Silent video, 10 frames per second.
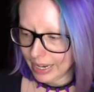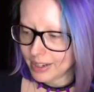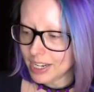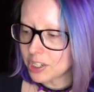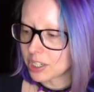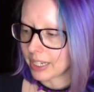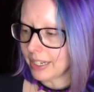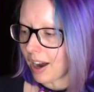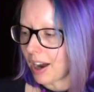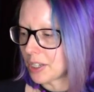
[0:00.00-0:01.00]

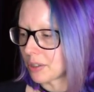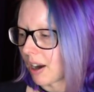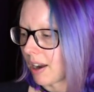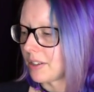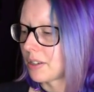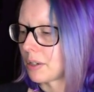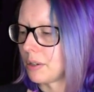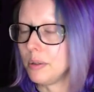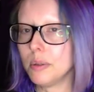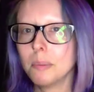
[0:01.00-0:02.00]
initially I tried
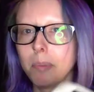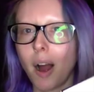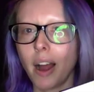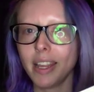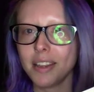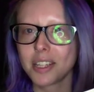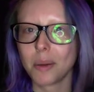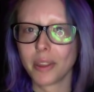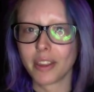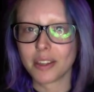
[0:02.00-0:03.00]
to buy
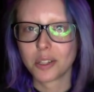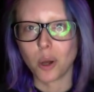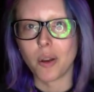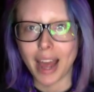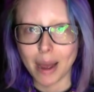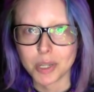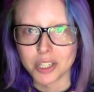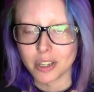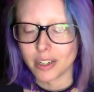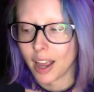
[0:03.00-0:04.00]
some of this on
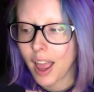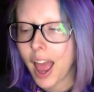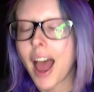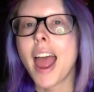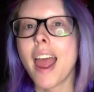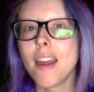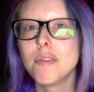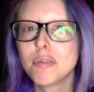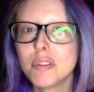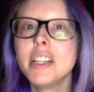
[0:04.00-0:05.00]
Amazon.
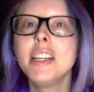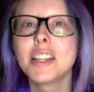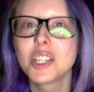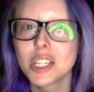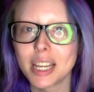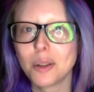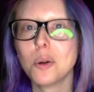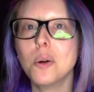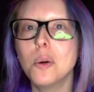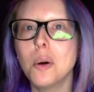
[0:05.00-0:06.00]
Every
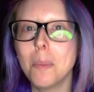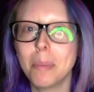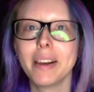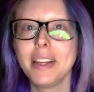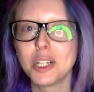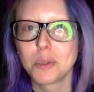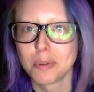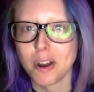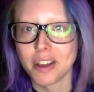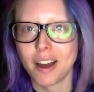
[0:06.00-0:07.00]
single bleach
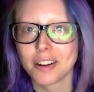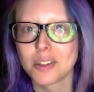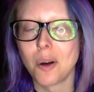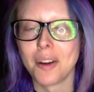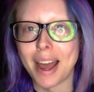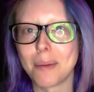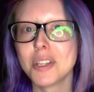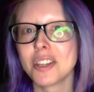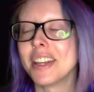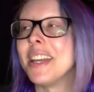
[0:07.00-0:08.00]
product on
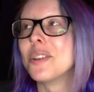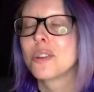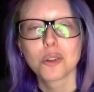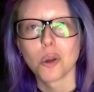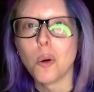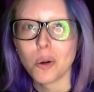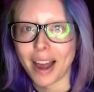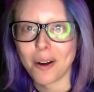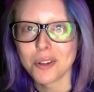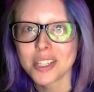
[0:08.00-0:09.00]
Amazon is sold
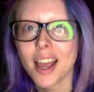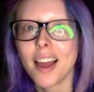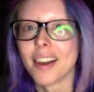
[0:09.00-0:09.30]
out.